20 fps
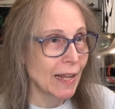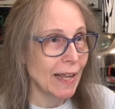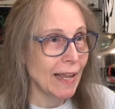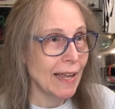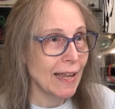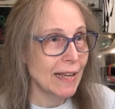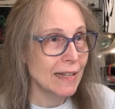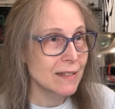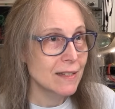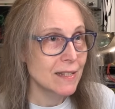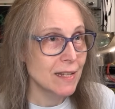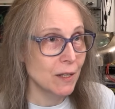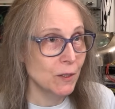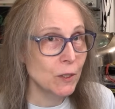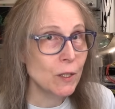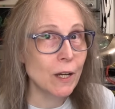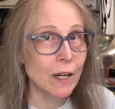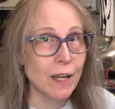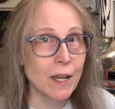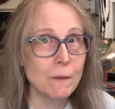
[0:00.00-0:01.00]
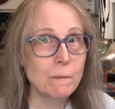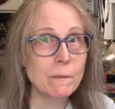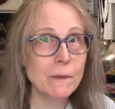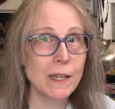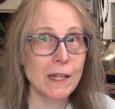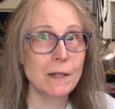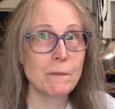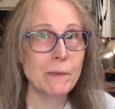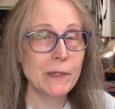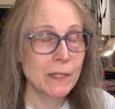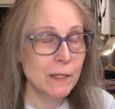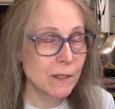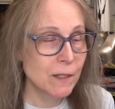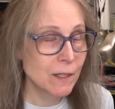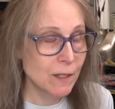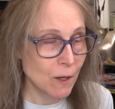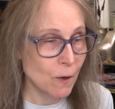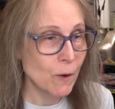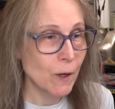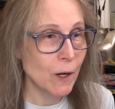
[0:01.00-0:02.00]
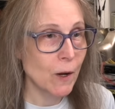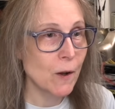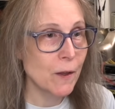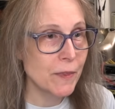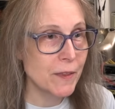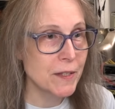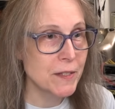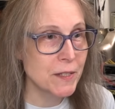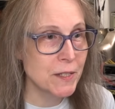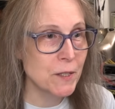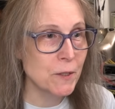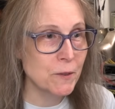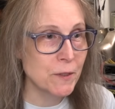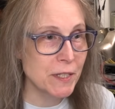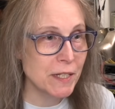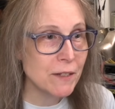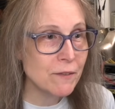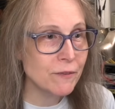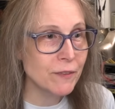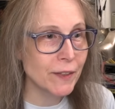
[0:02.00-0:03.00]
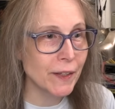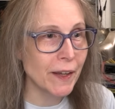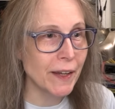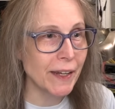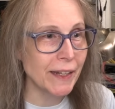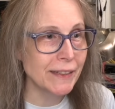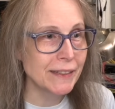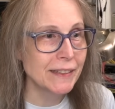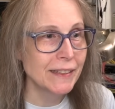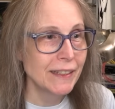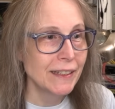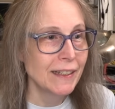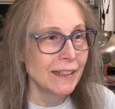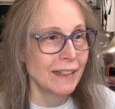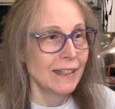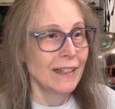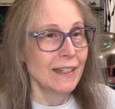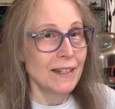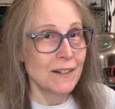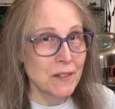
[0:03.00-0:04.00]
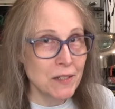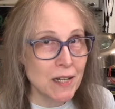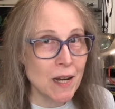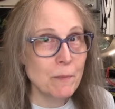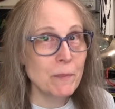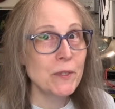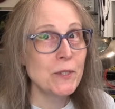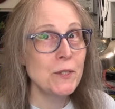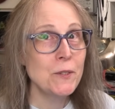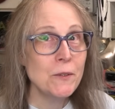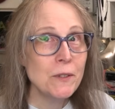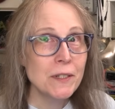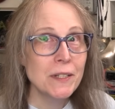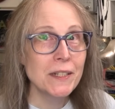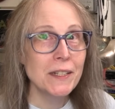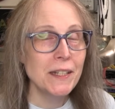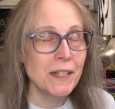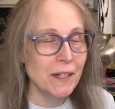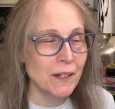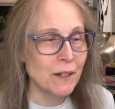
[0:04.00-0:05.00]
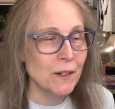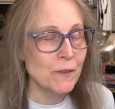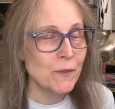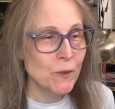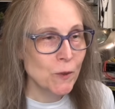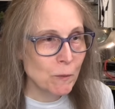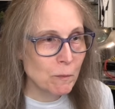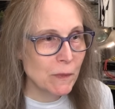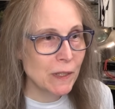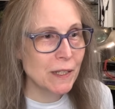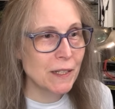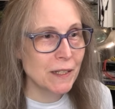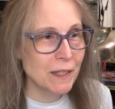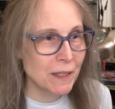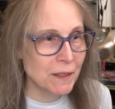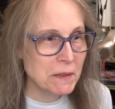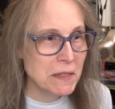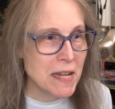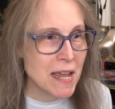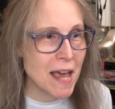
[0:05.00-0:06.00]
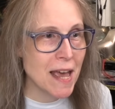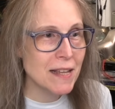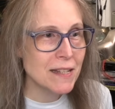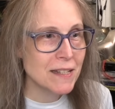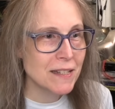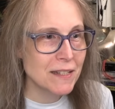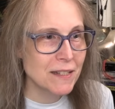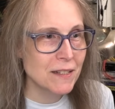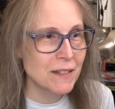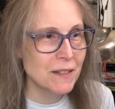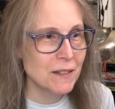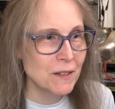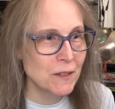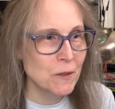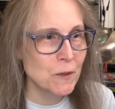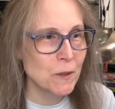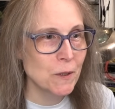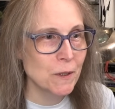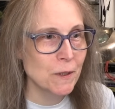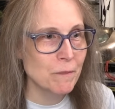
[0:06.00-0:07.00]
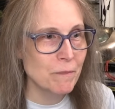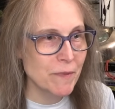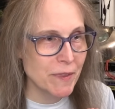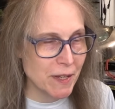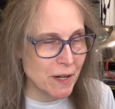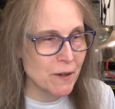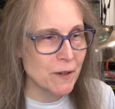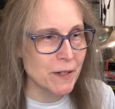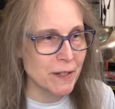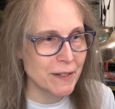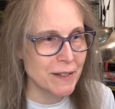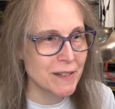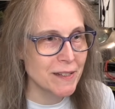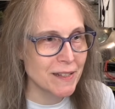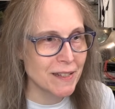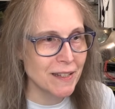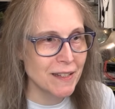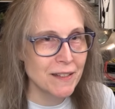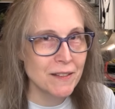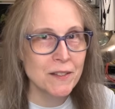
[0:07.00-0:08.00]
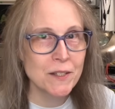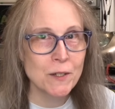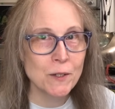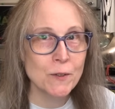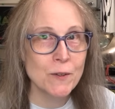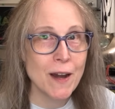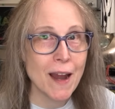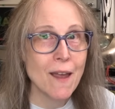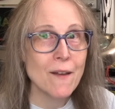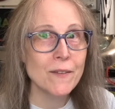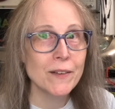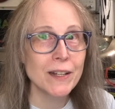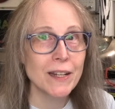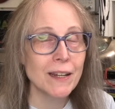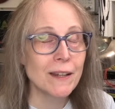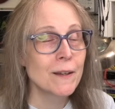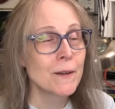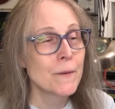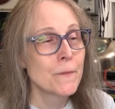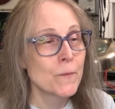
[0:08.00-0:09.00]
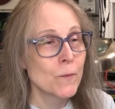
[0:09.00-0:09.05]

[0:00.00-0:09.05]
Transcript: and said, look, I'm going to be going on this Zero-G flight. There's an opportunity here. If you want me to test your theories in zero gravity,